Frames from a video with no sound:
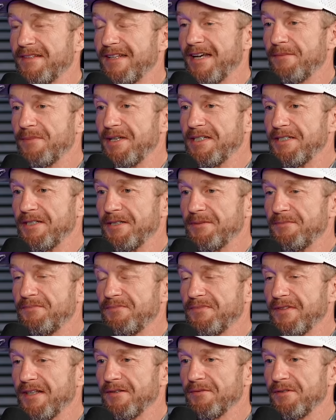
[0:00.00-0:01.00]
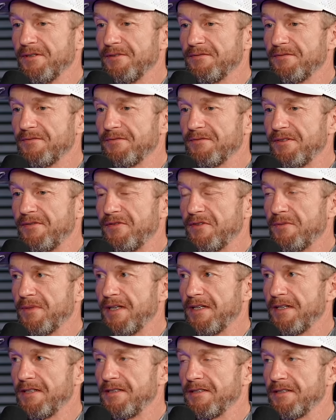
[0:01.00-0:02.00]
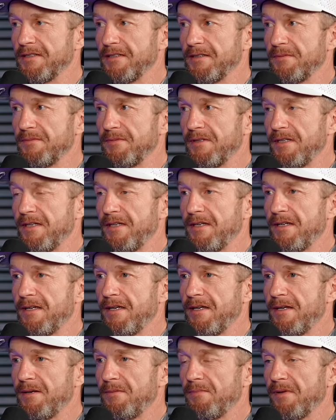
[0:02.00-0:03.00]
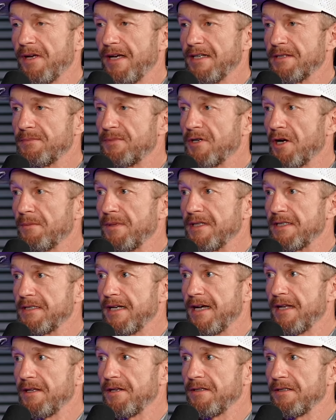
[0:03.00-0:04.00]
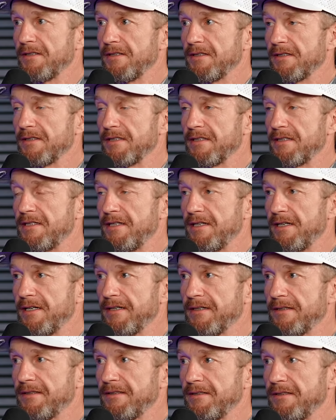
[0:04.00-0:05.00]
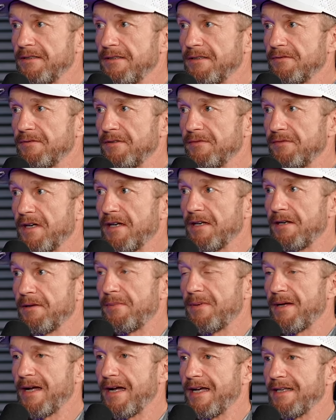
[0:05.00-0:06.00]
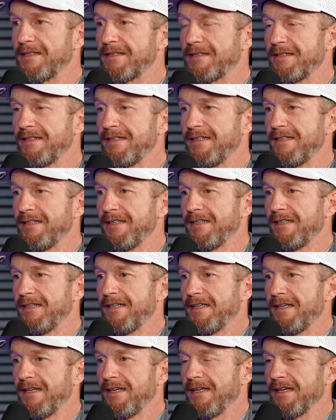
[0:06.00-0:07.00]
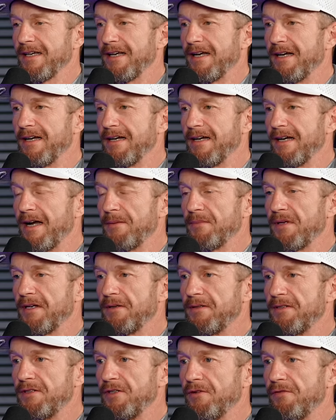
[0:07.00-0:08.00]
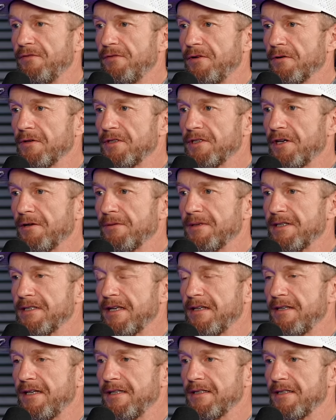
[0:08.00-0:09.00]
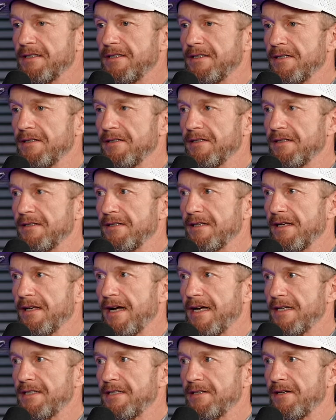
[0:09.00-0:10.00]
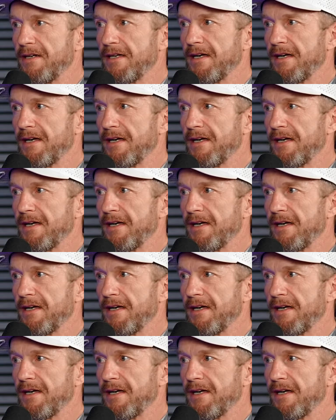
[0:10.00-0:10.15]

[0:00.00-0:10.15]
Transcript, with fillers: Yeah, me too. And we've we've committed to playing some tournaments together this year. Right. We've done it in the past. Uh, I'm gonna do fewer tournaments, I think, this year than, than last year.